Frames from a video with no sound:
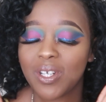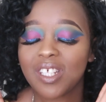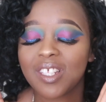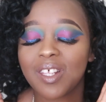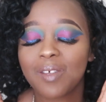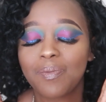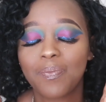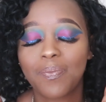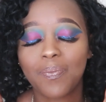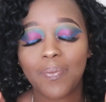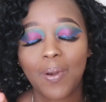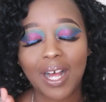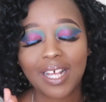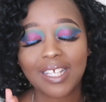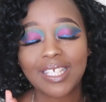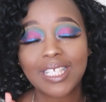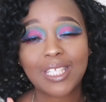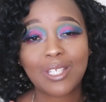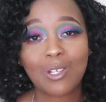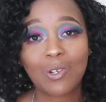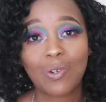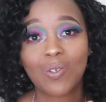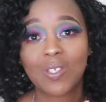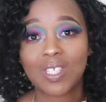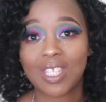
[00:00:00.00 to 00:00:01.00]
The past
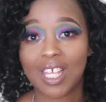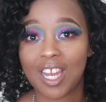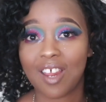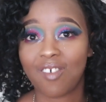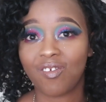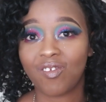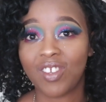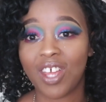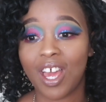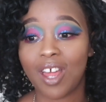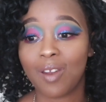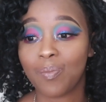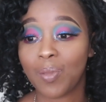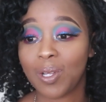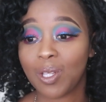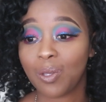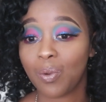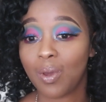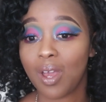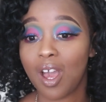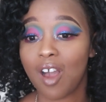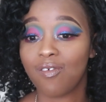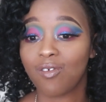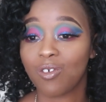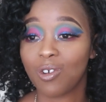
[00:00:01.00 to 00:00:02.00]
2 looks that I've done, by the
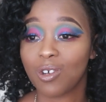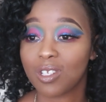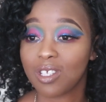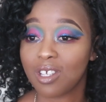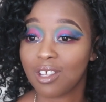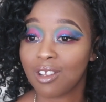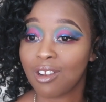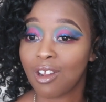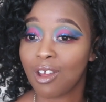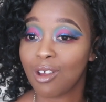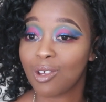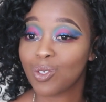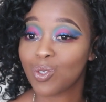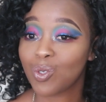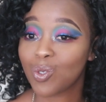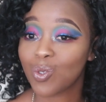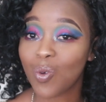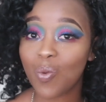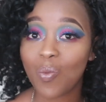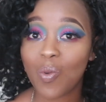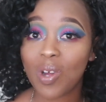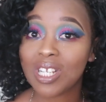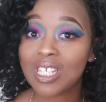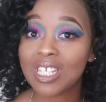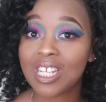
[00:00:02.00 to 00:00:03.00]
way, have gotten so
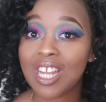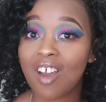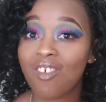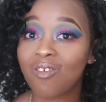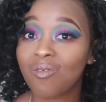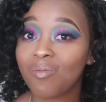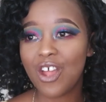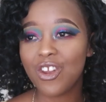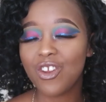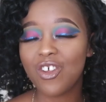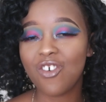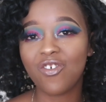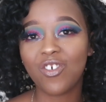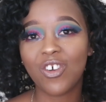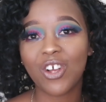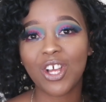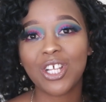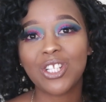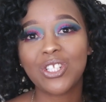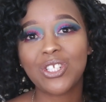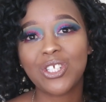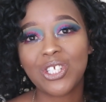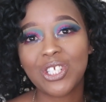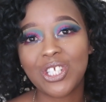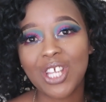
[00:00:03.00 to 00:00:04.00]
much love. Don't
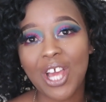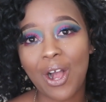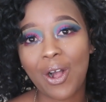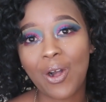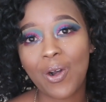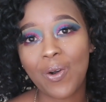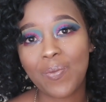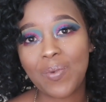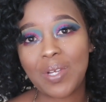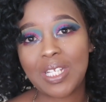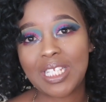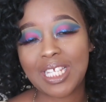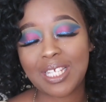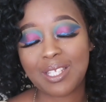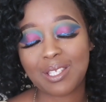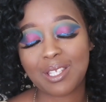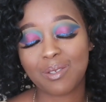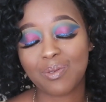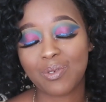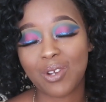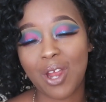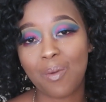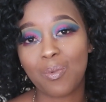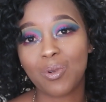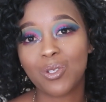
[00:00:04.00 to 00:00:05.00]
forget to share, comment, and
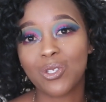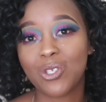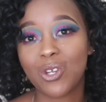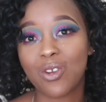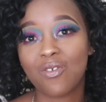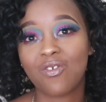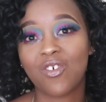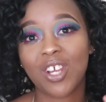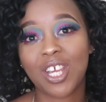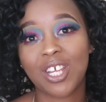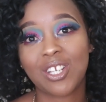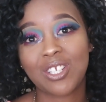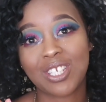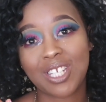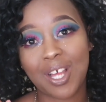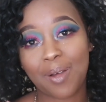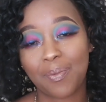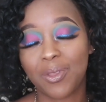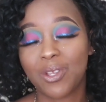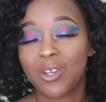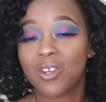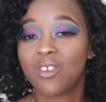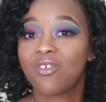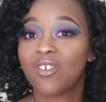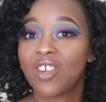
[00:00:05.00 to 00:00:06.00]
subscribe. Also, don't forget to tap
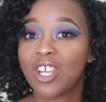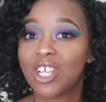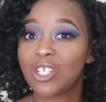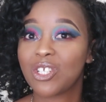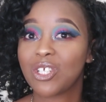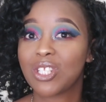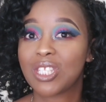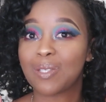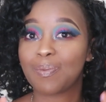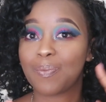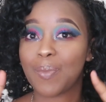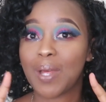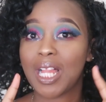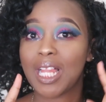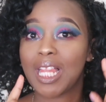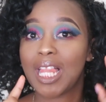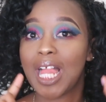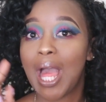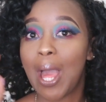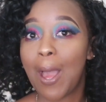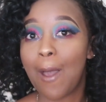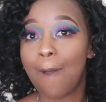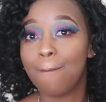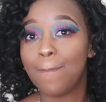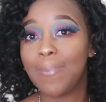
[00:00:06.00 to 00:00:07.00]
the notification bell
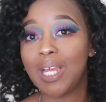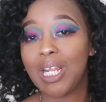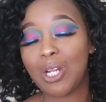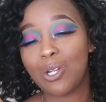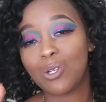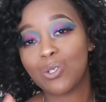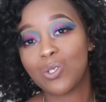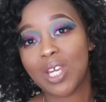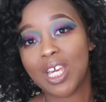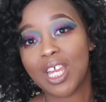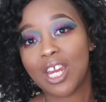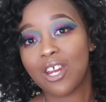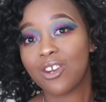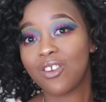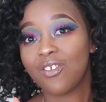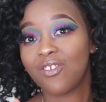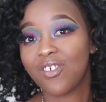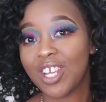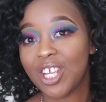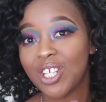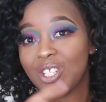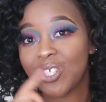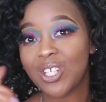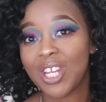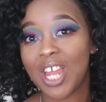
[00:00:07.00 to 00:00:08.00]
below to get a
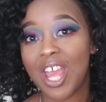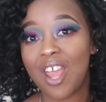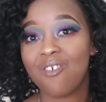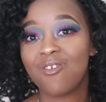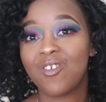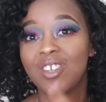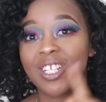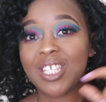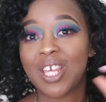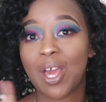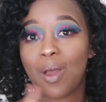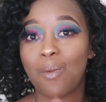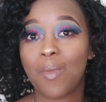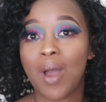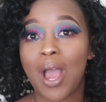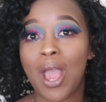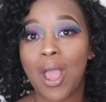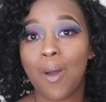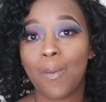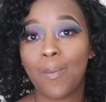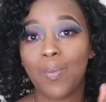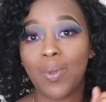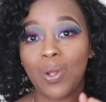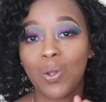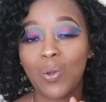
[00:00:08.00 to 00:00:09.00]
notification every time I
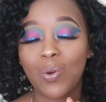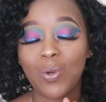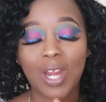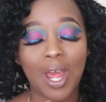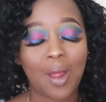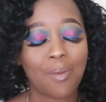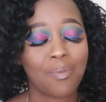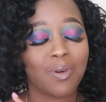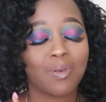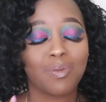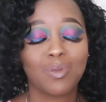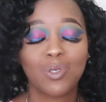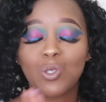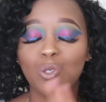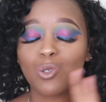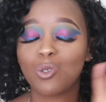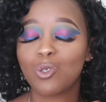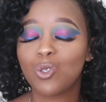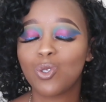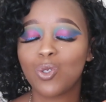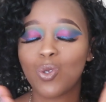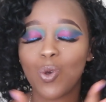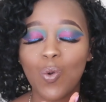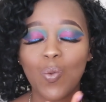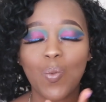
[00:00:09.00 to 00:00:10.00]
upload. I promise you,
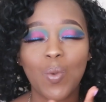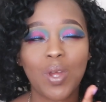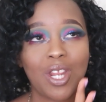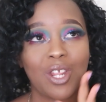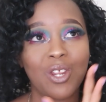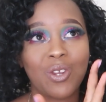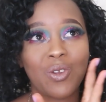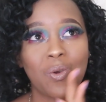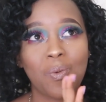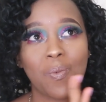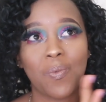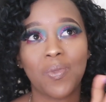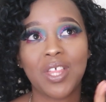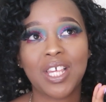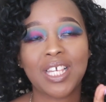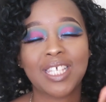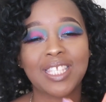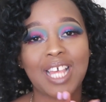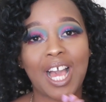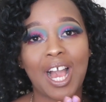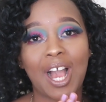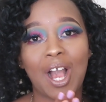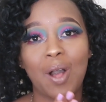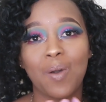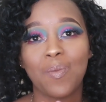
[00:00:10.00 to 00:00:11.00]
so many good things
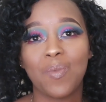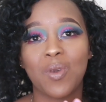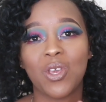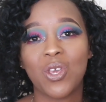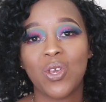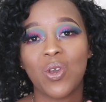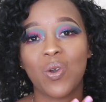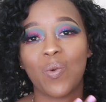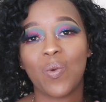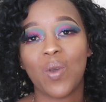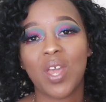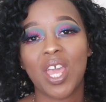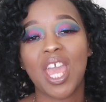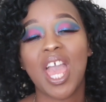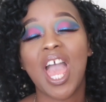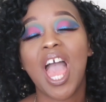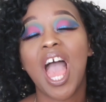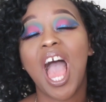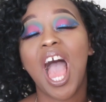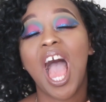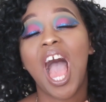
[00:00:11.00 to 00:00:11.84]
are coming your way.